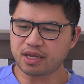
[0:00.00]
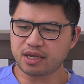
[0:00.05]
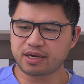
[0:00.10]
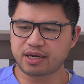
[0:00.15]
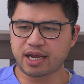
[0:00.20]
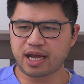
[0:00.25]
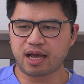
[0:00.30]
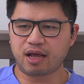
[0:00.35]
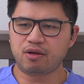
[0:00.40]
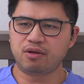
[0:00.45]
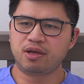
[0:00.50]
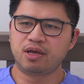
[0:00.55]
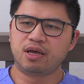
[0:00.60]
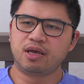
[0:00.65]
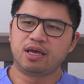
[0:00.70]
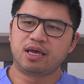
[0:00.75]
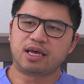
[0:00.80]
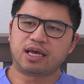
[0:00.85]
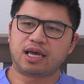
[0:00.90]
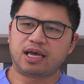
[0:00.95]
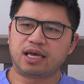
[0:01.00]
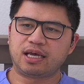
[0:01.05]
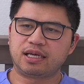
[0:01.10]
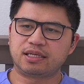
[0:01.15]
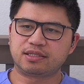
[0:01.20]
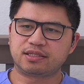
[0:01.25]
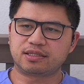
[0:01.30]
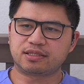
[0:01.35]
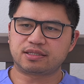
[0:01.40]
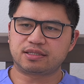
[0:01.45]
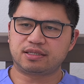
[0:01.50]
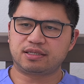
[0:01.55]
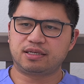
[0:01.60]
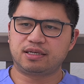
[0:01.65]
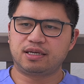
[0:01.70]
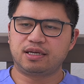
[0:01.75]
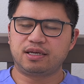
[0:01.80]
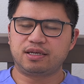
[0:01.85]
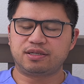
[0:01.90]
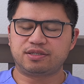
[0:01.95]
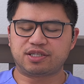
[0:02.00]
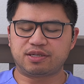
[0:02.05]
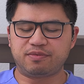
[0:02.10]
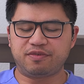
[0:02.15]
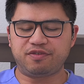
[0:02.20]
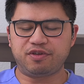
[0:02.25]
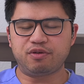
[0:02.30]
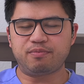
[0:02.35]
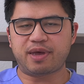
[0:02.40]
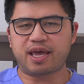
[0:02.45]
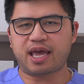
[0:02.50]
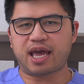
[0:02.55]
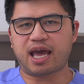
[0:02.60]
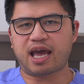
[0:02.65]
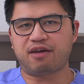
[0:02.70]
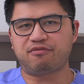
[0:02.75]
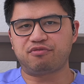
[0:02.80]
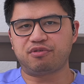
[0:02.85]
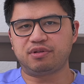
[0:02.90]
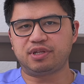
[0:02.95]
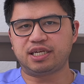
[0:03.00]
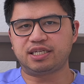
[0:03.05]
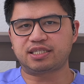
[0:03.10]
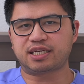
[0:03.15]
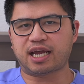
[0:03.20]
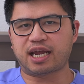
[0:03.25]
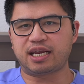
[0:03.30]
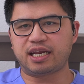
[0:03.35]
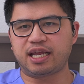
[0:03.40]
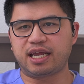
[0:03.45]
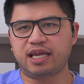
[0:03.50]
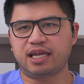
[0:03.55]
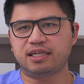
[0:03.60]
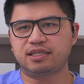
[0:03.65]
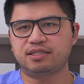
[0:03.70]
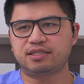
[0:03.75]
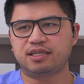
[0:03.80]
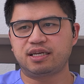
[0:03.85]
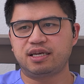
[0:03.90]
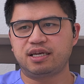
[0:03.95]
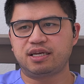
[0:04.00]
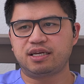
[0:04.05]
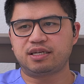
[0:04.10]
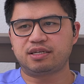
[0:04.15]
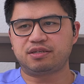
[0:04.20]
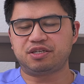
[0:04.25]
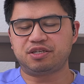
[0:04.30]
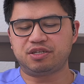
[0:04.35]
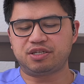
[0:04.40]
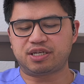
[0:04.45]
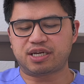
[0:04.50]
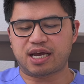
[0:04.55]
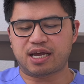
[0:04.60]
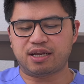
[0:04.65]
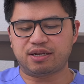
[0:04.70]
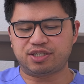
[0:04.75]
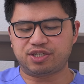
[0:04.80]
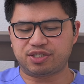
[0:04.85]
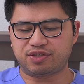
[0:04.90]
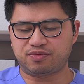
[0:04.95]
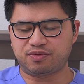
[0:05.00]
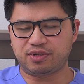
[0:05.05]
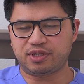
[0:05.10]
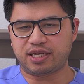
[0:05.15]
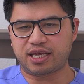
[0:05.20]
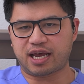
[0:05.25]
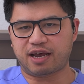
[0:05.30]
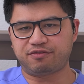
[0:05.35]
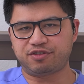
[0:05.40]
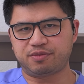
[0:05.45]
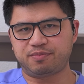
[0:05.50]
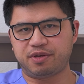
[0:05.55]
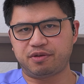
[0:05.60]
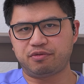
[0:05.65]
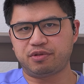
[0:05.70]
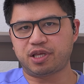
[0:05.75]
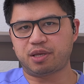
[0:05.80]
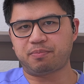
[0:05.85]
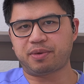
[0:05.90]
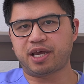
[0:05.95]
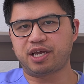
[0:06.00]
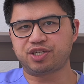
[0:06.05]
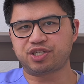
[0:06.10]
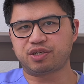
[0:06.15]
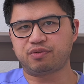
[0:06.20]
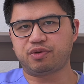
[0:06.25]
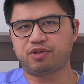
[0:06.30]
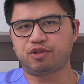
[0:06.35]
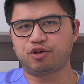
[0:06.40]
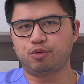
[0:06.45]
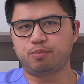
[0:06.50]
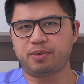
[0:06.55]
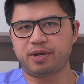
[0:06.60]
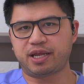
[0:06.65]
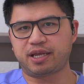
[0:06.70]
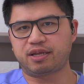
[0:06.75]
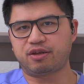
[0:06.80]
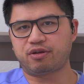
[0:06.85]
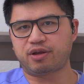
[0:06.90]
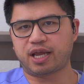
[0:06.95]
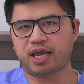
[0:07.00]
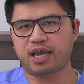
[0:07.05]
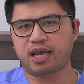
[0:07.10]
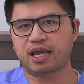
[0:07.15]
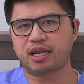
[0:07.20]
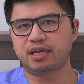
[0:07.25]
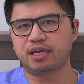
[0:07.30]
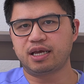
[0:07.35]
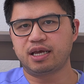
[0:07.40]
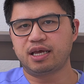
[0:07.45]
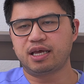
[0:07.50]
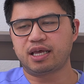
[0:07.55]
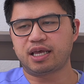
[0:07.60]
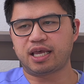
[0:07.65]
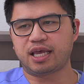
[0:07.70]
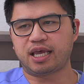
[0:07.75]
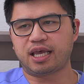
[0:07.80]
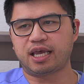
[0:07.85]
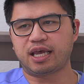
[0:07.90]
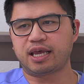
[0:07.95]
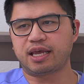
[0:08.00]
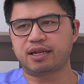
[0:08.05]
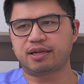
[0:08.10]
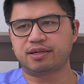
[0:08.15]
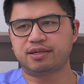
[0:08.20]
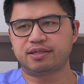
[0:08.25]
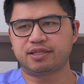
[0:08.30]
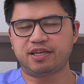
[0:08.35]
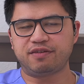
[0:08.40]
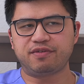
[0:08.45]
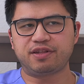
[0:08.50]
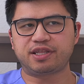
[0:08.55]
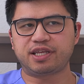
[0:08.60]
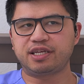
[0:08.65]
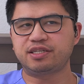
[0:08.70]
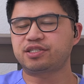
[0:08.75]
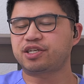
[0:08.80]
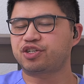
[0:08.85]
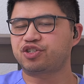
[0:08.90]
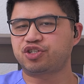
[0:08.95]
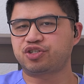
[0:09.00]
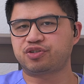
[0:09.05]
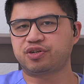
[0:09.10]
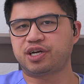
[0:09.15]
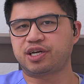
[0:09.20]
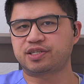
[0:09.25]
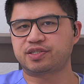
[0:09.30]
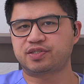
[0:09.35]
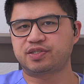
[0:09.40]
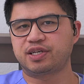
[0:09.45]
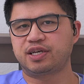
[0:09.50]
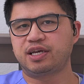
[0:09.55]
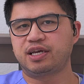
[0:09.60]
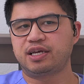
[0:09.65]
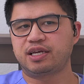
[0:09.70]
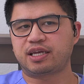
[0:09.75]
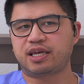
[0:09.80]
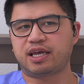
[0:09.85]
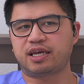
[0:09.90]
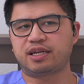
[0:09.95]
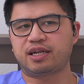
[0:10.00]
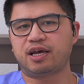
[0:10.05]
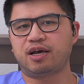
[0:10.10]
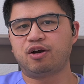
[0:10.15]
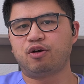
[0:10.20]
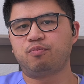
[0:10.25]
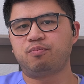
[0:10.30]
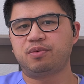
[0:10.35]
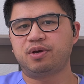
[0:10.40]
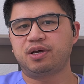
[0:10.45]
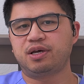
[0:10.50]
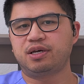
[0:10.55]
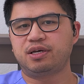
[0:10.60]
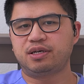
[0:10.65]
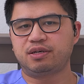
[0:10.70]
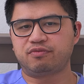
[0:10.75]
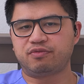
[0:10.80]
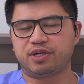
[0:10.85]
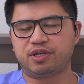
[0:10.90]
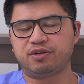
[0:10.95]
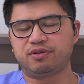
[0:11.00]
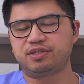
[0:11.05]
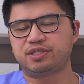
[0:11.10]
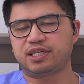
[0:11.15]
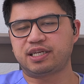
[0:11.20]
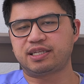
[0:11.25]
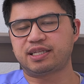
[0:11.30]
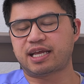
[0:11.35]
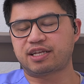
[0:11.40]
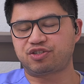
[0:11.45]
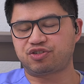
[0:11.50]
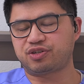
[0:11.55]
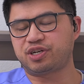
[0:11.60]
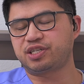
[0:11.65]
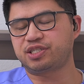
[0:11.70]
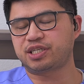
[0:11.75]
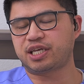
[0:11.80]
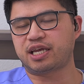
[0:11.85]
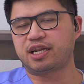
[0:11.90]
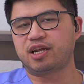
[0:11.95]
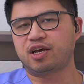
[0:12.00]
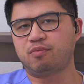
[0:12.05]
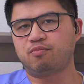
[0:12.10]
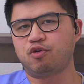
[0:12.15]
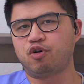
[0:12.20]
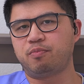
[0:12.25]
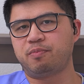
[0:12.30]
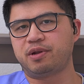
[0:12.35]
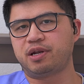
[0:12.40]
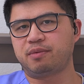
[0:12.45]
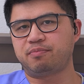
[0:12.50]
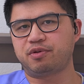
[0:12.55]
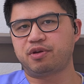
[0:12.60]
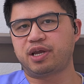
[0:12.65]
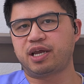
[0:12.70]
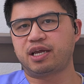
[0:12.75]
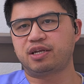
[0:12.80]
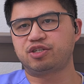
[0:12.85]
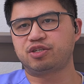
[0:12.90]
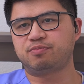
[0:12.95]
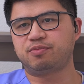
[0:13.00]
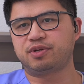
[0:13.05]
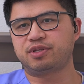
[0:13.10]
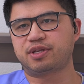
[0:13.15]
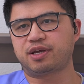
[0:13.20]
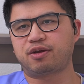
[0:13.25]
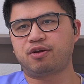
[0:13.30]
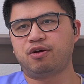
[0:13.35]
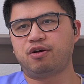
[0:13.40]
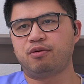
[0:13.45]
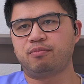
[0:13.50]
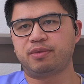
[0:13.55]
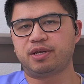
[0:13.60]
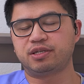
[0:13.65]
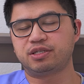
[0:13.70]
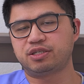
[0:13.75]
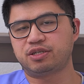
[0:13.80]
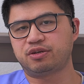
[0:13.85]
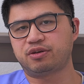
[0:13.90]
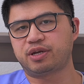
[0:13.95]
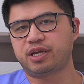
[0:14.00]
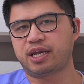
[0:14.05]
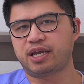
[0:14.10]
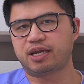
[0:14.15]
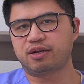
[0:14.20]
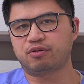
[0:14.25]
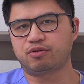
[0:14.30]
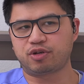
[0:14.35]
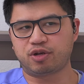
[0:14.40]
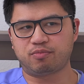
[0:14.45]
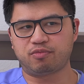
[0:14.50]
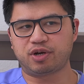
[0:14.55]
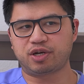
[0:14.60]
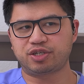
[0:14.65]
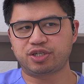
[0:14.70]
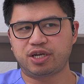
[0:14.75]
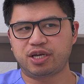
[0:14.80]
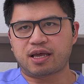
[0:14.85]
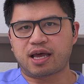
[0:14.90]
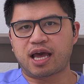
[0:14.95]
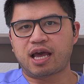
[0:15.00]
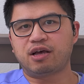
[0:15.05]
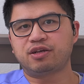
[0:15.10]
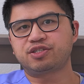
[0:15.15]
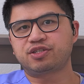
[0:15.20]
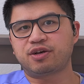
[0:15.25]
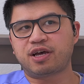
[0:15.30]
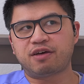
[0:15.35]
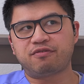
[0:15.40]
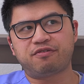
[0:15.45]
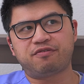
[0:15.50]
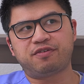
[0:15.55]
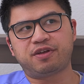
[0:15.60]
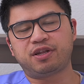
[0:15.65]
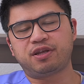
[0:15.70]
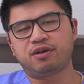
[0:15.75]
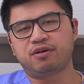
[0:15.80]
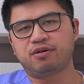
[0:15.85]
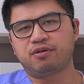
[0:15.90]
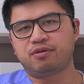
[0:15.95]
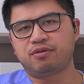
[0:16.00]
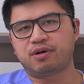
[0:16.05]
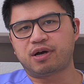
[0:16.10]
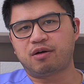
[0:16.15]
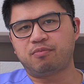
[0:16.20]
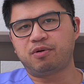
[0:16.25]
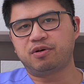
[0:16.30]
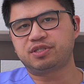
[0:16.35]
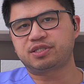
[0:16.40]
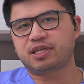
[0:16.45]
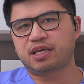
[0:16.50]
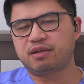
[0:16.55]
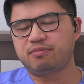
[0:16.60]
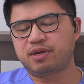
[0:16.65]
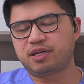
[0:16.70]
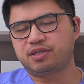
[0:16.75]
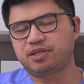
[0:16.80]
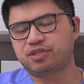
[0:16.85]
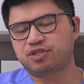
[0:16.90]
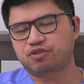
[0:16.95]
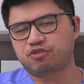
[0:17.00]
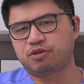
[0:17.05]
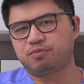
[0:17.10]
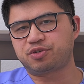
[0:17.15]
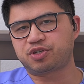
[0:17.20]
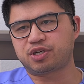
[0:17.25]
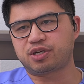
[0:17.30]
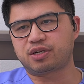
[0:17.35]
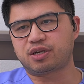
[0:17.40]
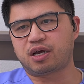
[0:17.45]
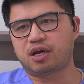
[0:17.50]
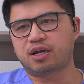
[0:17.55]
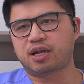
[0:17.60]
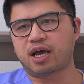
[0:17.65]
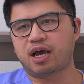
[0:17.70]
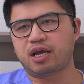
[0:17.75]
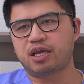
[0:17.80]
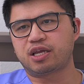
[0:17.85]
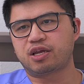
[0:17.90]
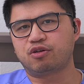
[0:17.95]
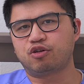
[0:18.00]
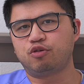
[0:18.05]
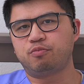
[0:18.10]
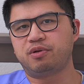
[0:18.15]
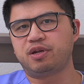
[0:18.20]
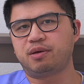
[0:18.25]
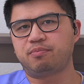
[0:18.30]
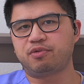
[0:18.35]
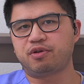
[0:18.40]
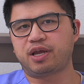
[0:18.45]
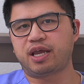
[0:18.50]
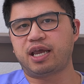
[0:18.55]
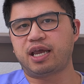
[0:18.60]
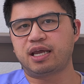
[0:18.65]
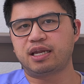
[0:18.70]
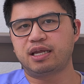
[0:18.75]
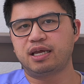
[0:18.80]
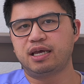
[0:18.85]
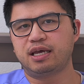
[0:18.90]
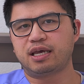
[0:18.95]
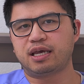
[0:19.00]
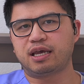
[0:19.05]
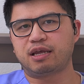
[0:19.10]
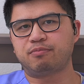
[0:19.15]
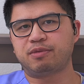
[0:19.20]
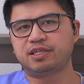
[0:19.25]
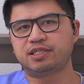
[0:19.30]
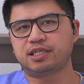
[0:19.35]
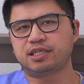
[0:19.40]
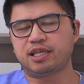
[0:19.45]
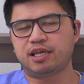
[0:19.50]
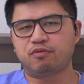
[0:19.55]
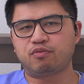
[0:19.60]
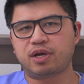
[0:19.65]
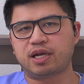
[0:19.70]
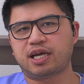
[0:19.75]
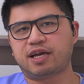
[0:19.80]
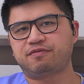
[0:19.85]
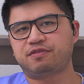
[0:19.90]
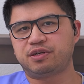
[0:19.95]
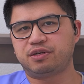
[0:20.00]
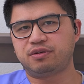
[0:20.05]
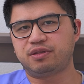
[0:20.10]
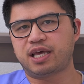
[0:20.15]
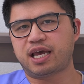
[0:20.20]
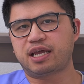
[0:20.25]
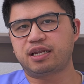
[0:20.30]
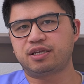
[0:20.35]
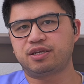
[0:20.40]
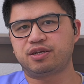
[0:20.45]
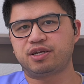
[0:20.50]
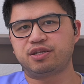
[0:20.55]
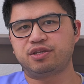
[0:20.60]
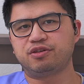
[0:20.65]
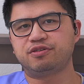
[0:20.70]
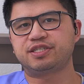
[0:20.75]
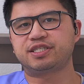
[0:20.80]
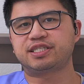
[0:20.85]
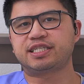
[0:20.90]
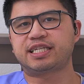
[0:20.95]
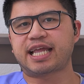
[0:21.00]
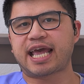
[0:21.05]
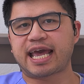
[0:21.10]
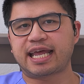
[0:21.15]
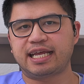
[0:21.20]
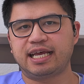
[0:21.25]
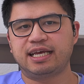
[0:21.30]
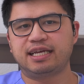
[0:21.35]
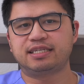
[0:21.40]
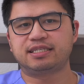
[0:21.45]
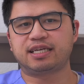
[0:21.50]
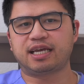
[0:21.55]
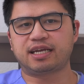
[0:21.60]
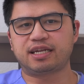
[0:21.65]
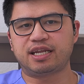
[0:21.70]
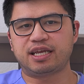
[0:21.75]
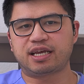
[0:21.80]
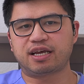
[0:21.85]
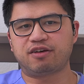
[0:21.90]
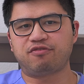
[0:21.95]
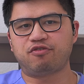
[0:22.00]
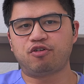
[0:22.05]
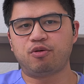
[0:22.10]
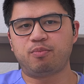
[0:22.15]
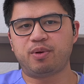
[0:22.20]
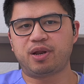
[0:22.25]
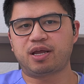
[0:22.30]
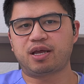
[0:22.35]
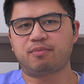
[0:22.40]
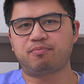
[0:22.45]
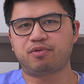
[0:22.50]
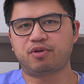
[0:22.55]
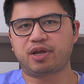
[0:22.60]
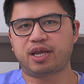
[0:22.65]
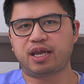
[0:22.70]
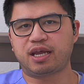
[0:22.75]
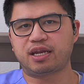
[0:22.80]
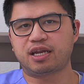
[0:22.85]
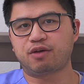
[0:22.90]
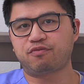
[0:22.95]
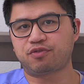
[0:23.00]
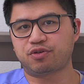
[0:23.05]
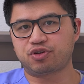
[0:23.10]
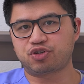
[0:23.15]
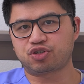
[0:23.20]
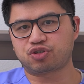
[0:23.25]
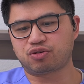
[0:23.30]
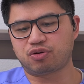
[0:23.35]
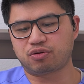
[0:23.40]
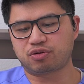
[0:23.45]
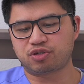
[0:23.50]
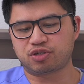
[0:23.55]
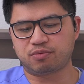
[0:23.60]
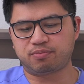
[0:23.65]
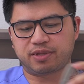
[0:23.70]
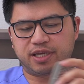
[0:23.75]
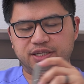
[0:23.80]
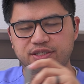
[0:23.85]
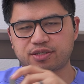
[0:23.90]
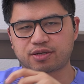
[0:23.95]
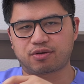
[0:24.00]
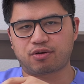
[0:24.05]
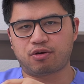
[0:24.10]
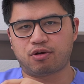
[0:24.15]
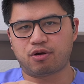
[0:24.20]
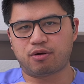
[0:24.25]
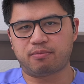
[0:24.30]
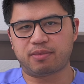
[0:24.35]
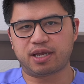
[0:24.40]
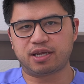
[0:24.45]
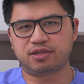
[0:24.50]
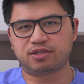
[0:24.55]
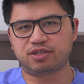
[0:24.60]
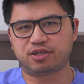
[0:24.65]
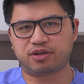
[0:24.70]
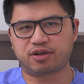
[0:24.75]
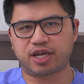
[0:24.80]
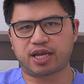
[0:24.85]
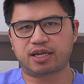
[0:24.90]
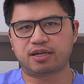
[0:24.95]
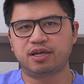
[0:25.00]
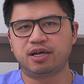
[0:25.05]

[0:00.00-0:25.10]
Now, as some of you may have really tight hands, you kind of just really have to be really patient with opening your hand, and even things like stress can help. Reducing that stress can help open up your hand to put that comb into your hand or your brush. I also have a video, I'll post that in my description, on how you can open up your hand, and basically right after you do that, you can use that technique of opening up your hand after a stroke to place the comb into your hand.